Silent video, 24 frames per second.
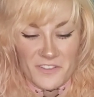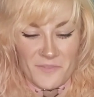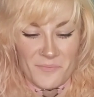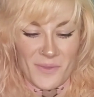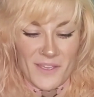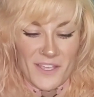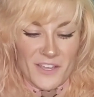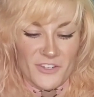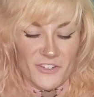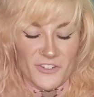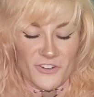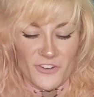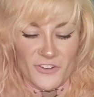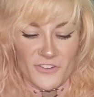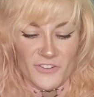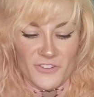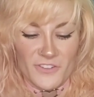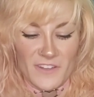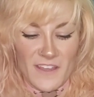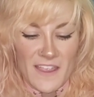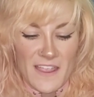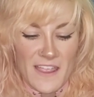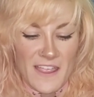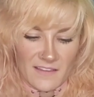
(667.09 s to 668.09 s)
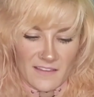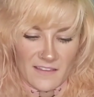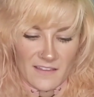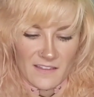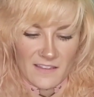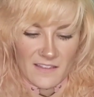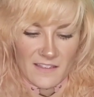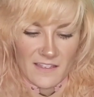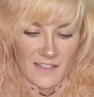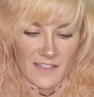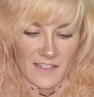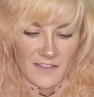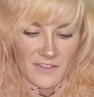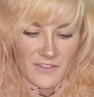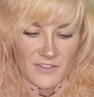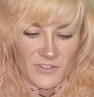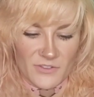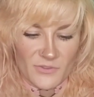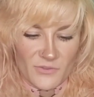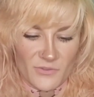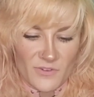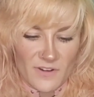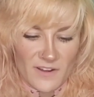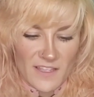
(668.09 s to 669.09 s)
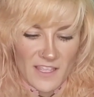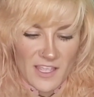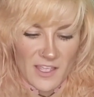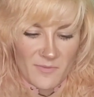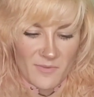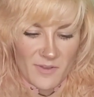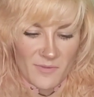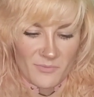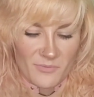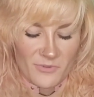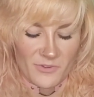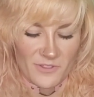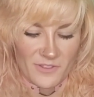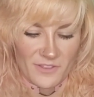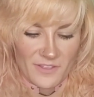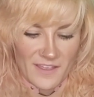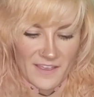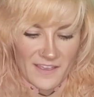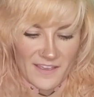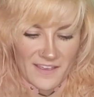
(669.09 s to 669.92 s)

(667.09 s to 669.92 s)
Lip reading: the pictures and sort of came up with